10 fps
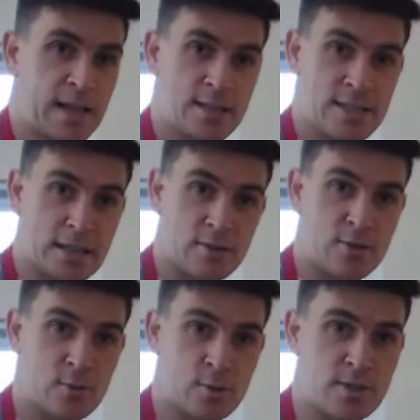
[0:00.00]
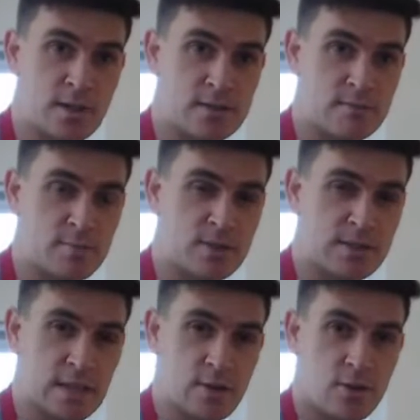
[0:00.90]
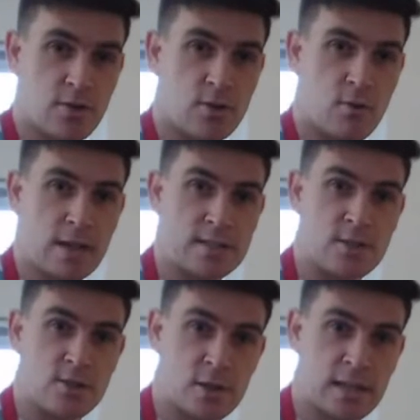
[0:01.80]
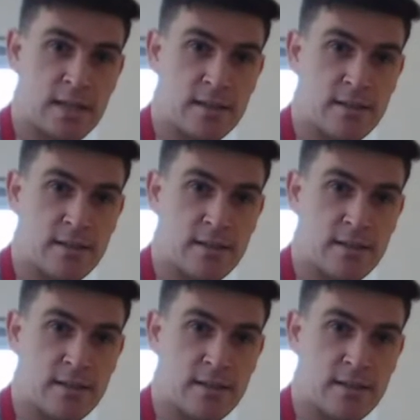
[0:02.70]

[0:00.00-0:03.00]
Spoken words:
take the stalks out because they go quite stringy.